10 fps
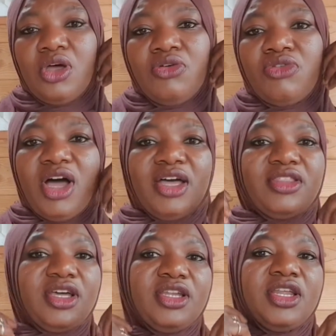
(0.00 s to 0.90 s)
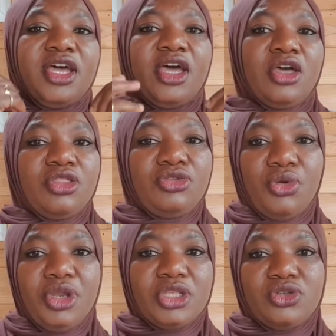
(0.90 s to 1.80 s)
rather than
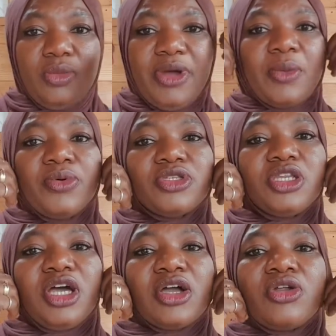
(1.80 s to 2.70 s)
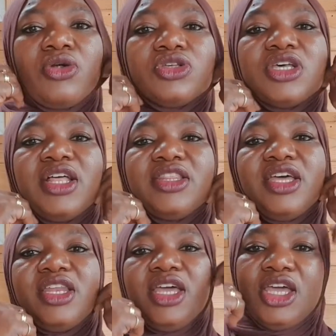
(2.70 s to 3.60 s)
throwing it to the back, putting it across and
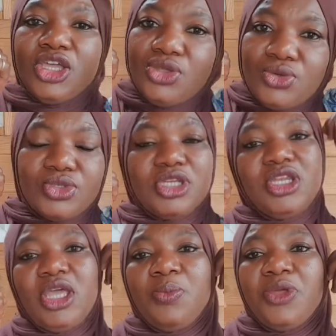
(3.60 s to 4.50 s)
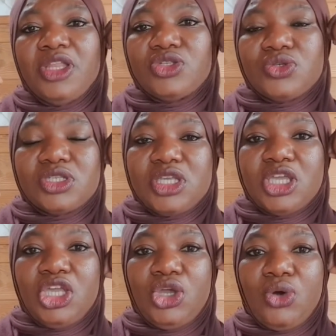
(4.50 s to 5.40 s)
then using a pin to
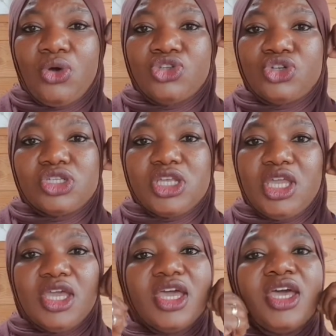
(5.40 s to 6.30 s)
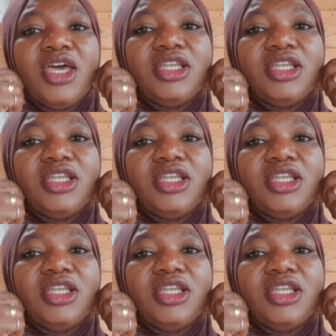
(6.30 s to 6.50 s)
secure just here.